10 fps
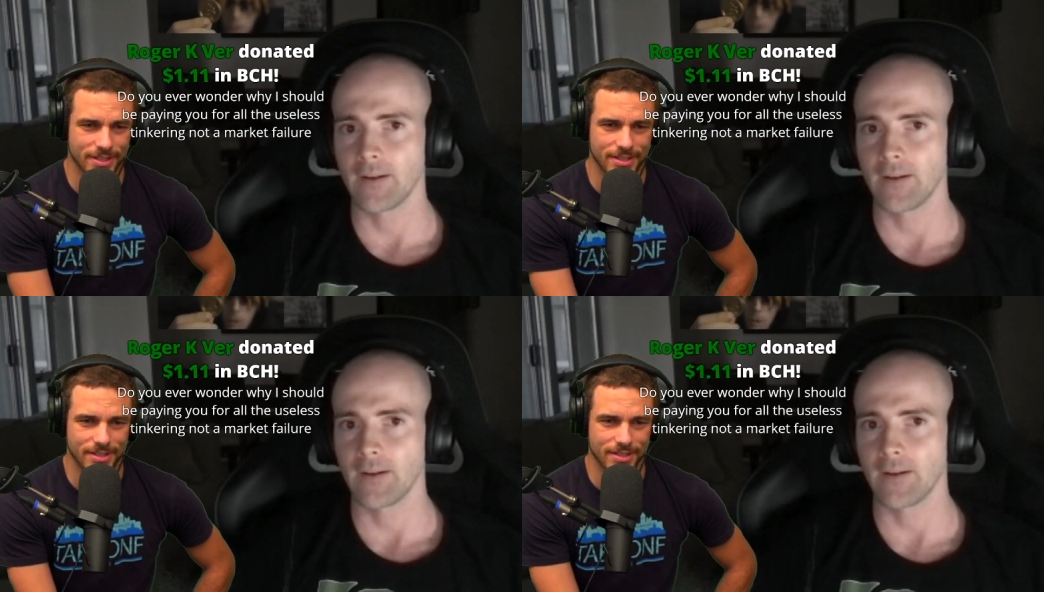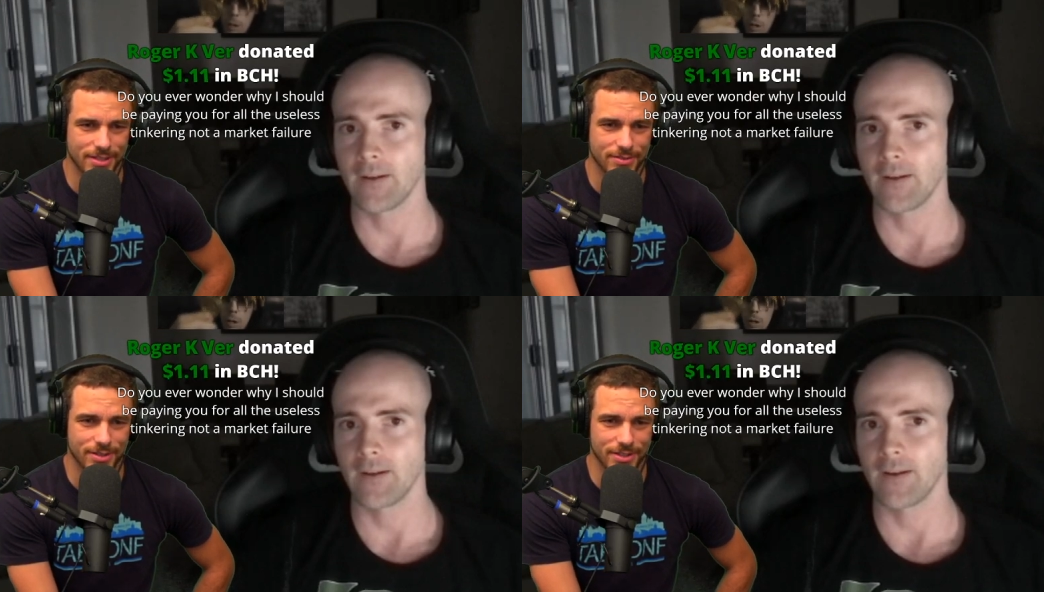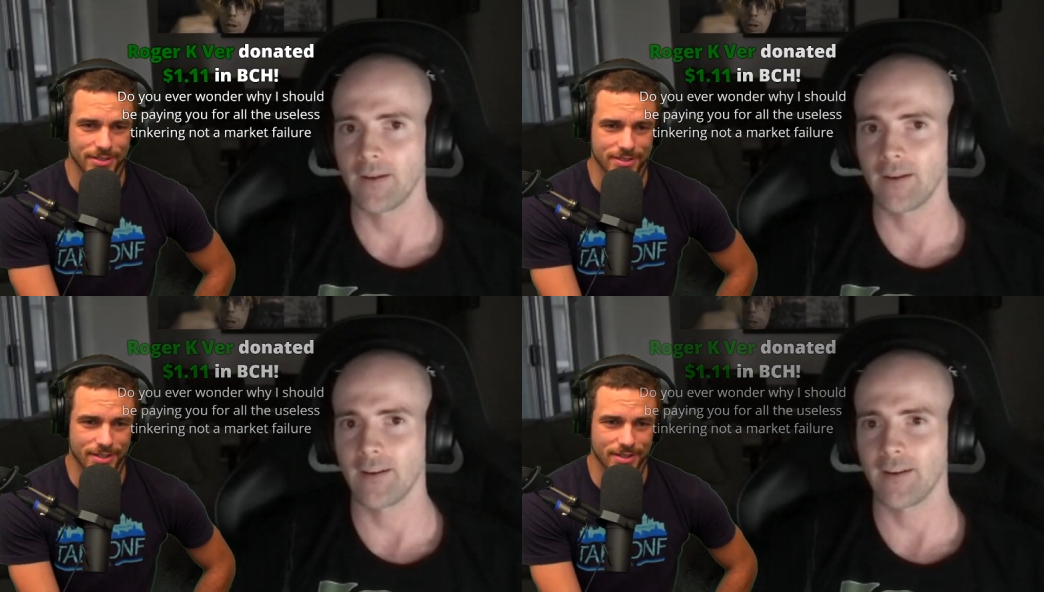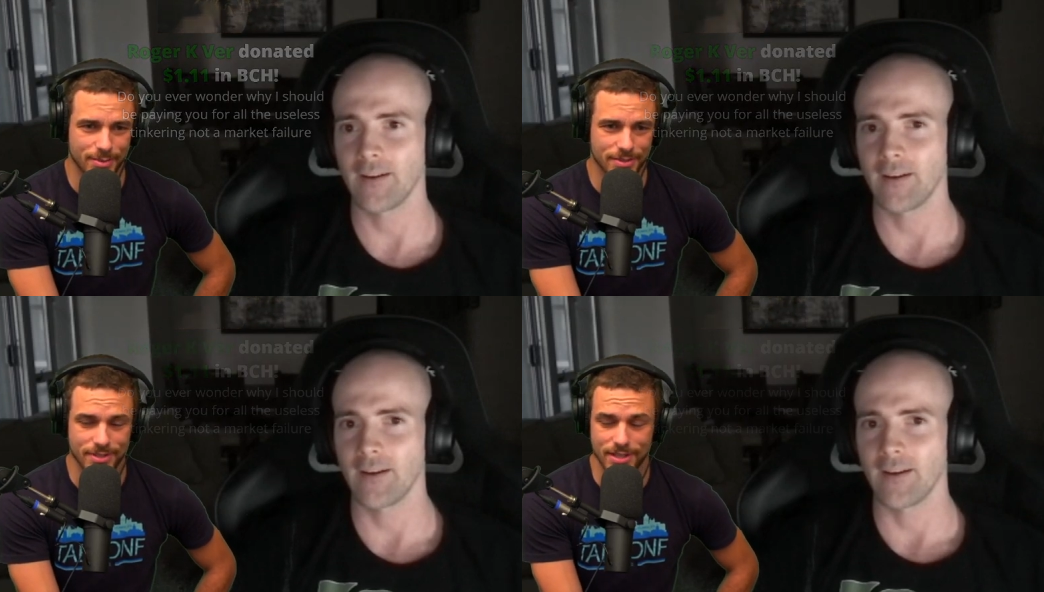Speaker 1: Thanks for all these uh,
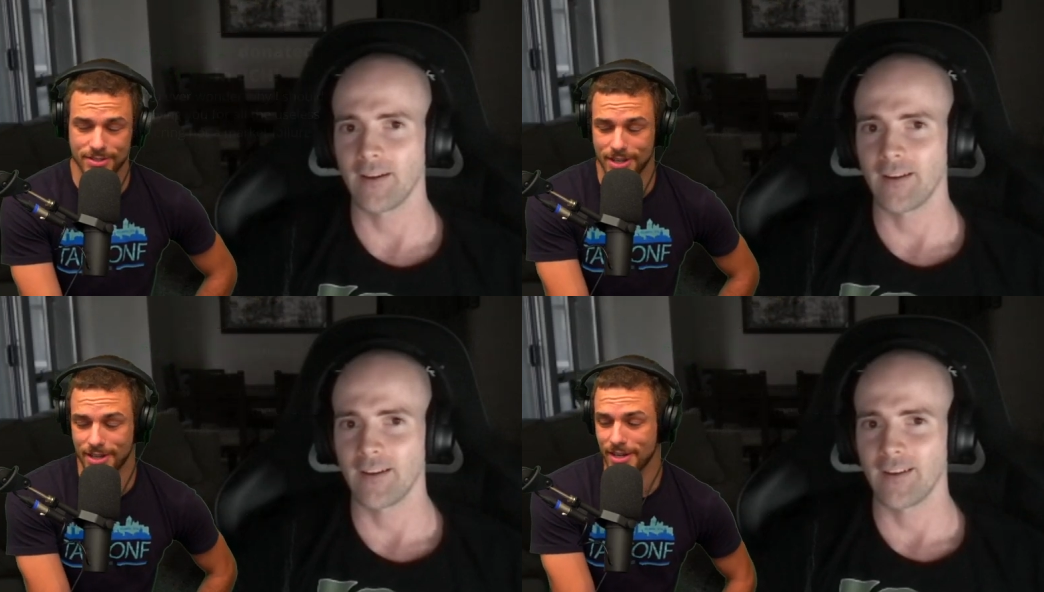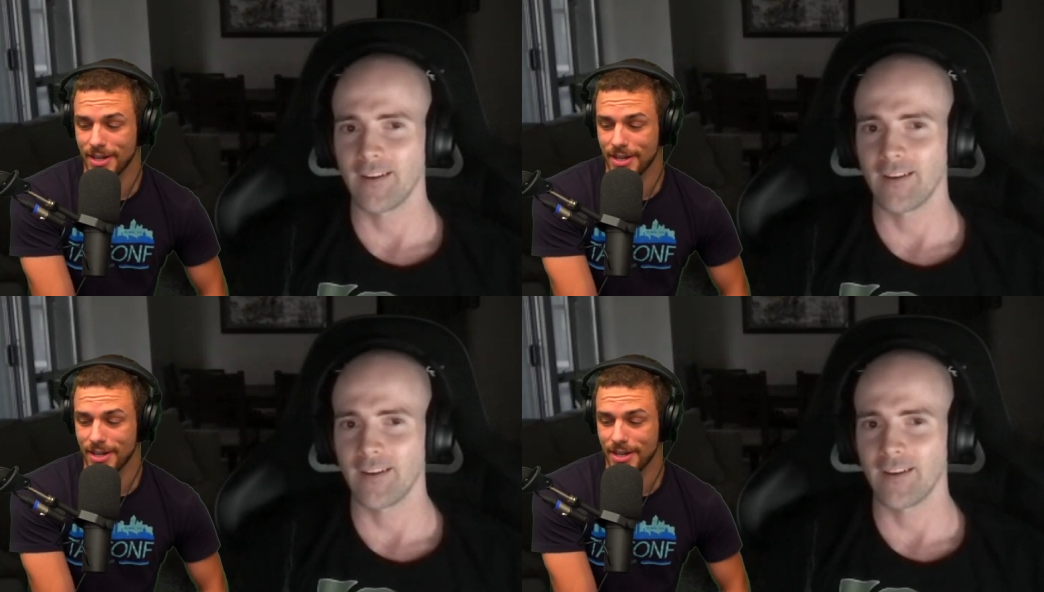BCH. Uh,